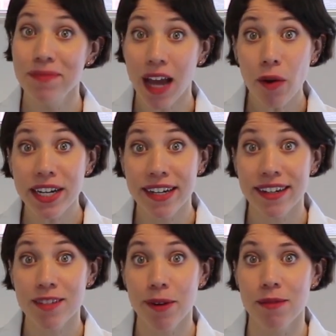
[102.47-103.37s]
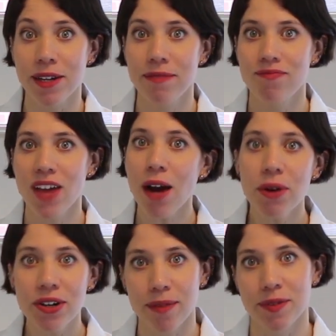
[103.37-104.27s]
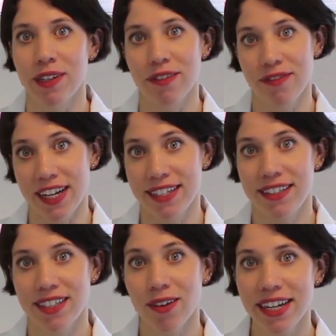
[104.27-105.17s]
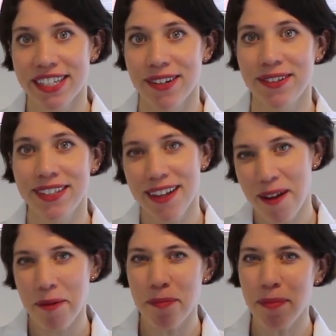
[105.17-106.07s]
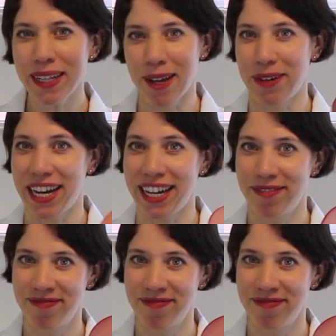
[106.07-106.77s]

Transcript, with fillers: Now we need an experiment. I want to drop something fun, so I chose bologna.